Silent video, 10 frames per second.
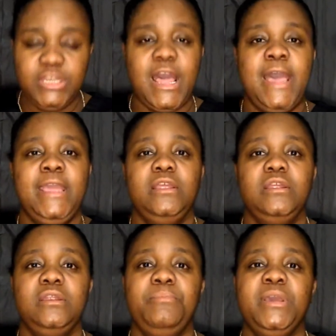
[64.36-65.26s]
Knight,
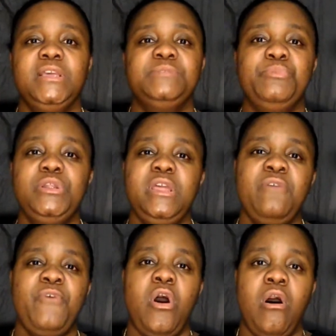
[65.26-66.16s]
the biggest bully
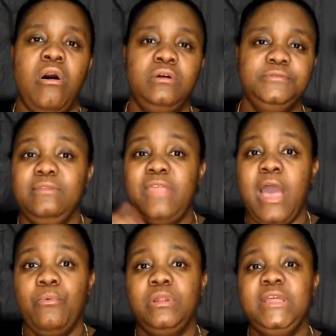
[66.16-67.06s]
of all.
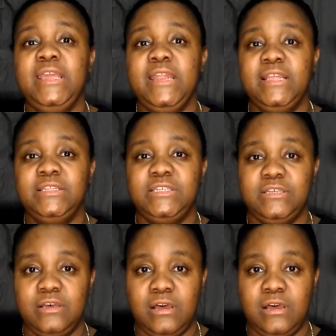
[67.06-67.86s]
That will lead into,